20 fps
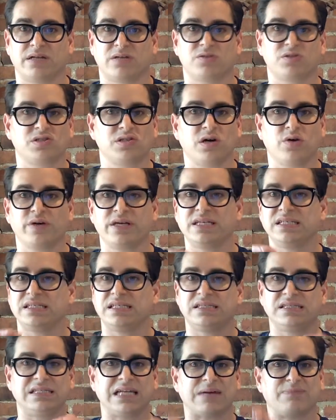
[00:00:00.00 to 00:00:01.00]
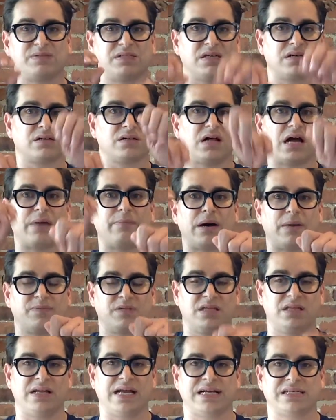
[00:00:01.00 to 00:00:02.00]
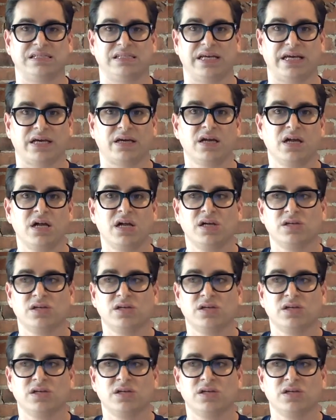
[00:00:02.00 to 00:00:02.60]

There's no easy steps to climb up to the next thing.